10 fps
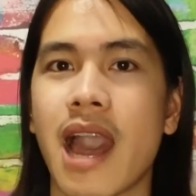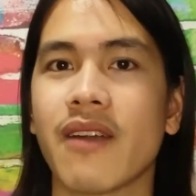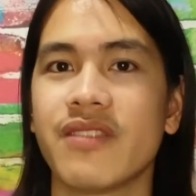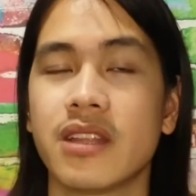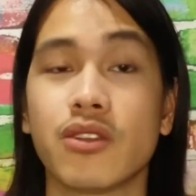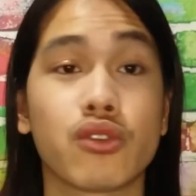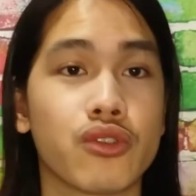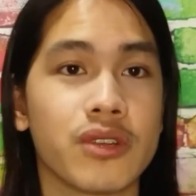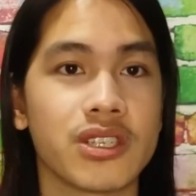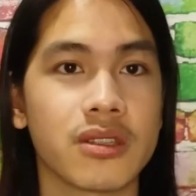have the
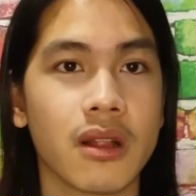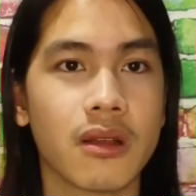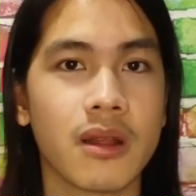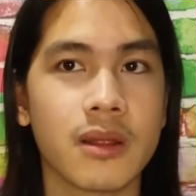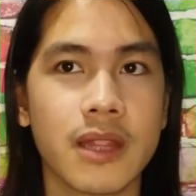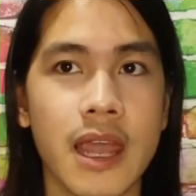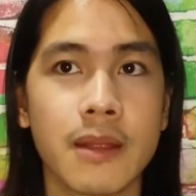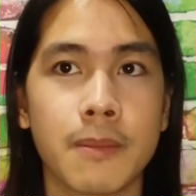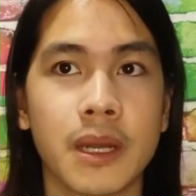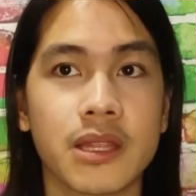nutritional
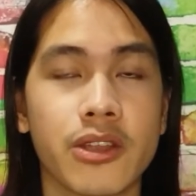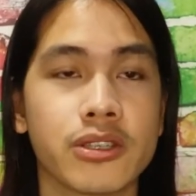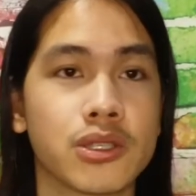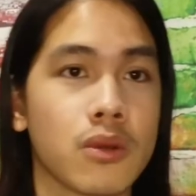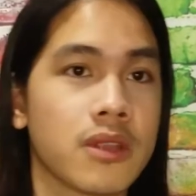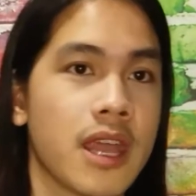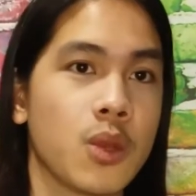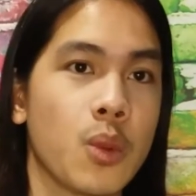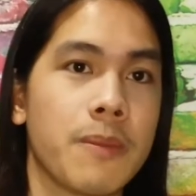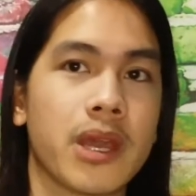content, but they're sold
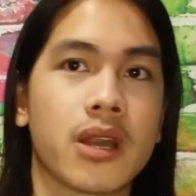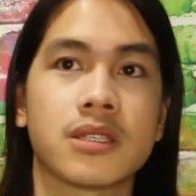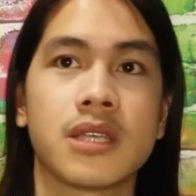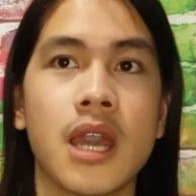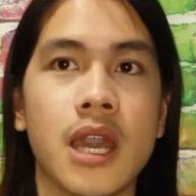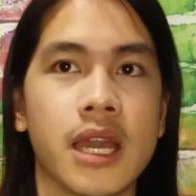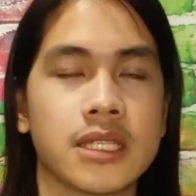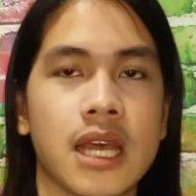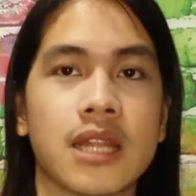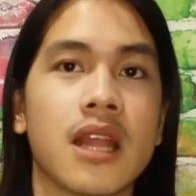anyway because
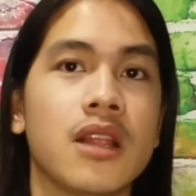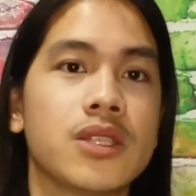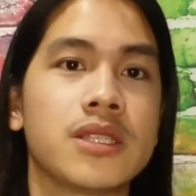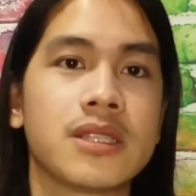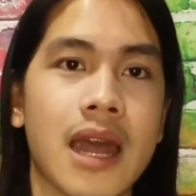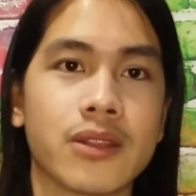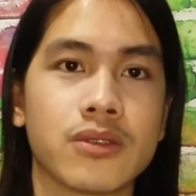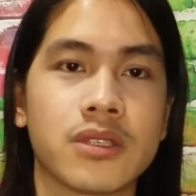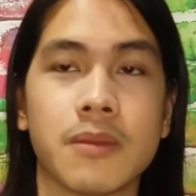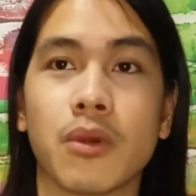it's an elite
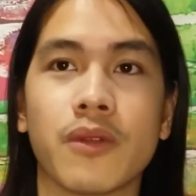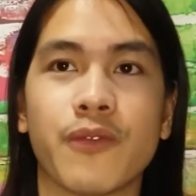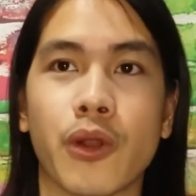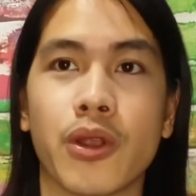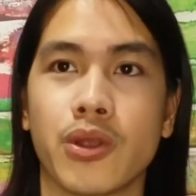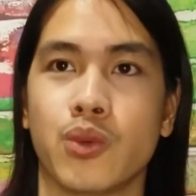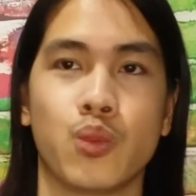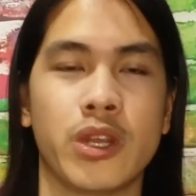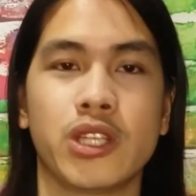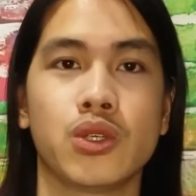status symbol for
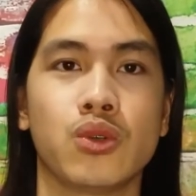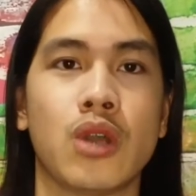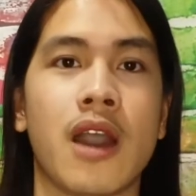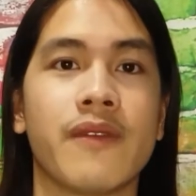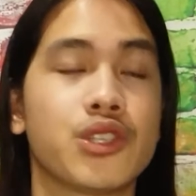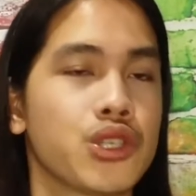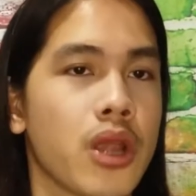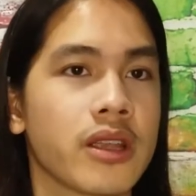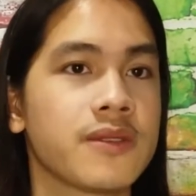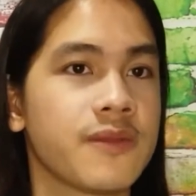when you have
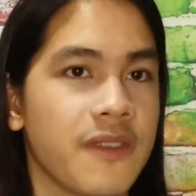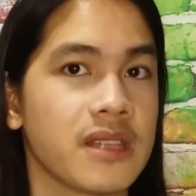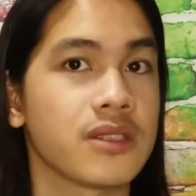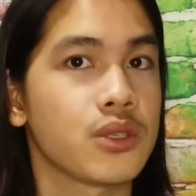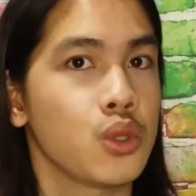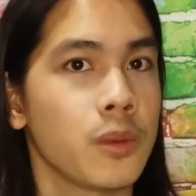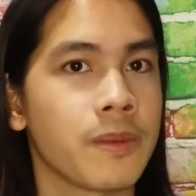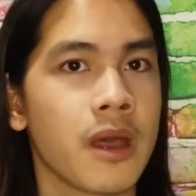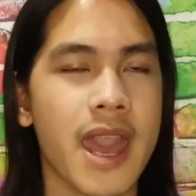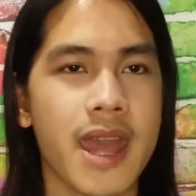shark's fin
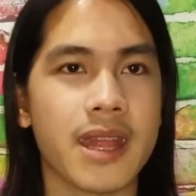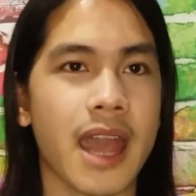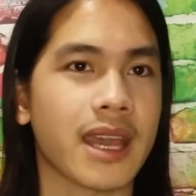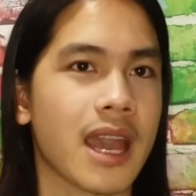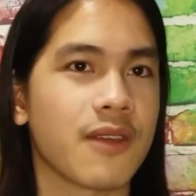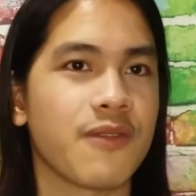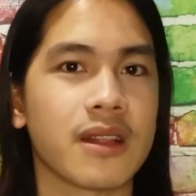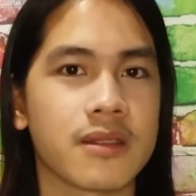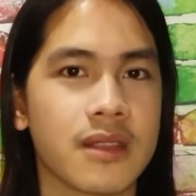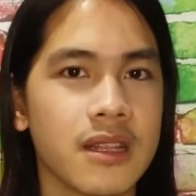soup. And I kind of
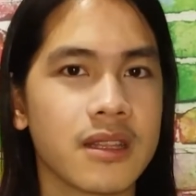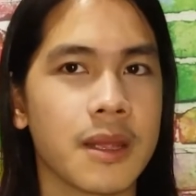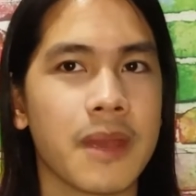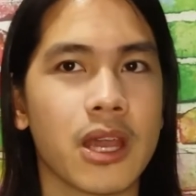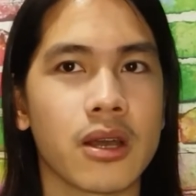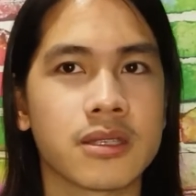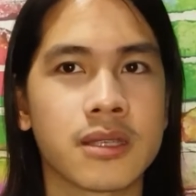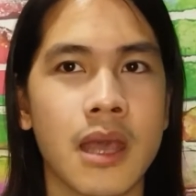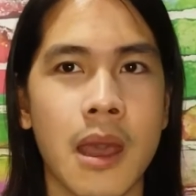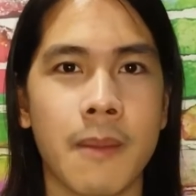felt guilty
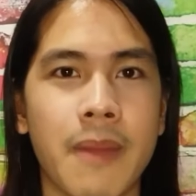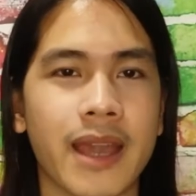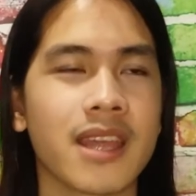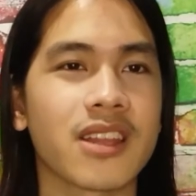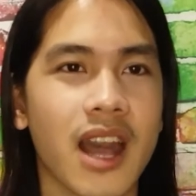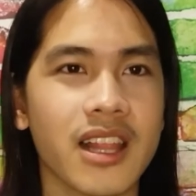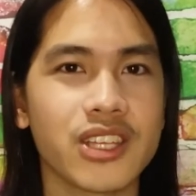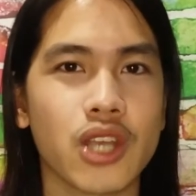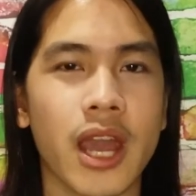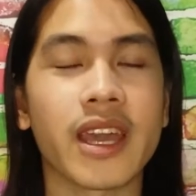because back in
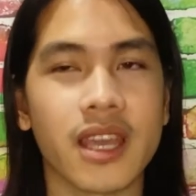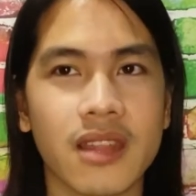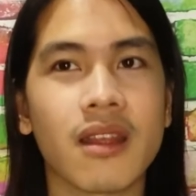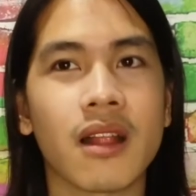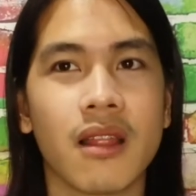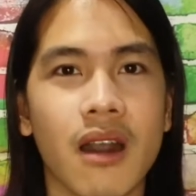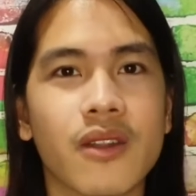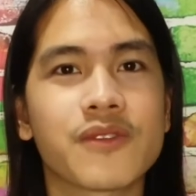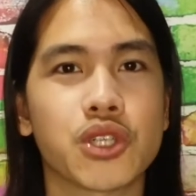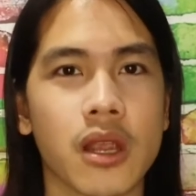college, I eat a
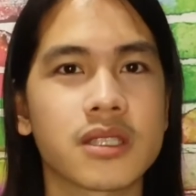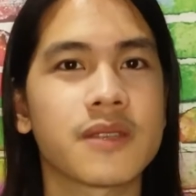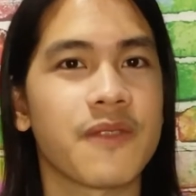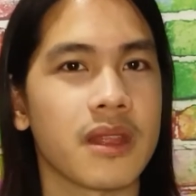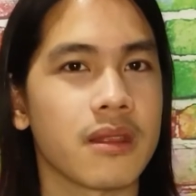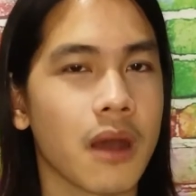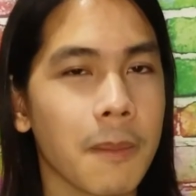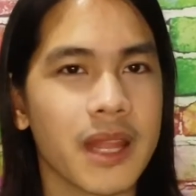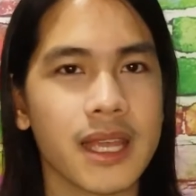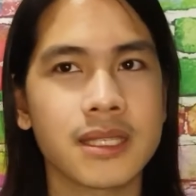lot of shark's fin
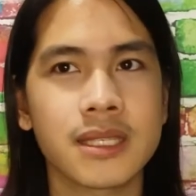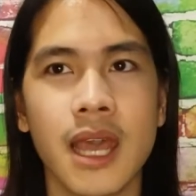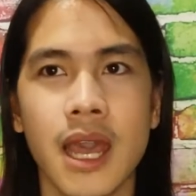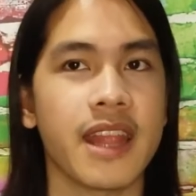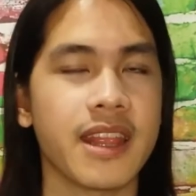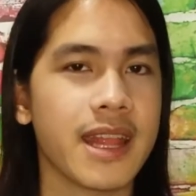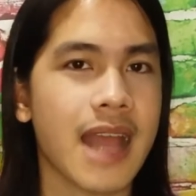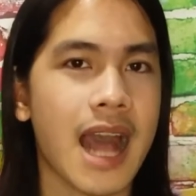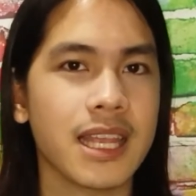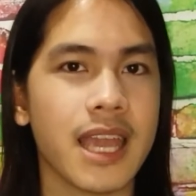dumplings. And
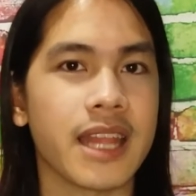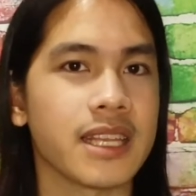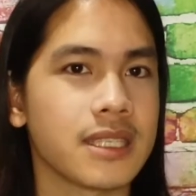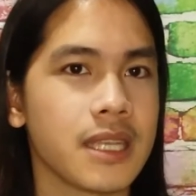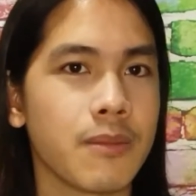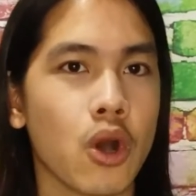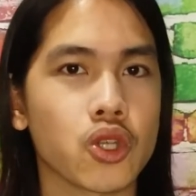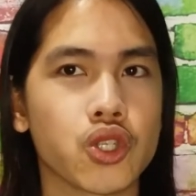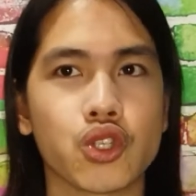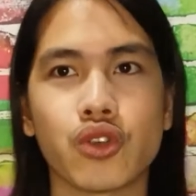then Ali and his team
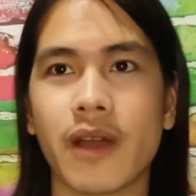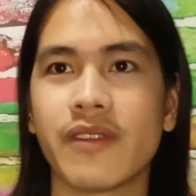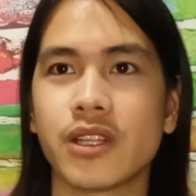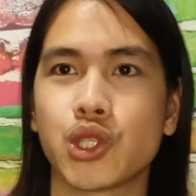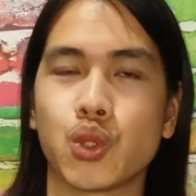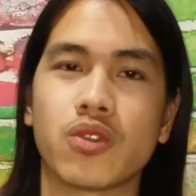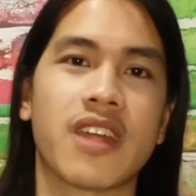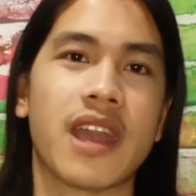also travels to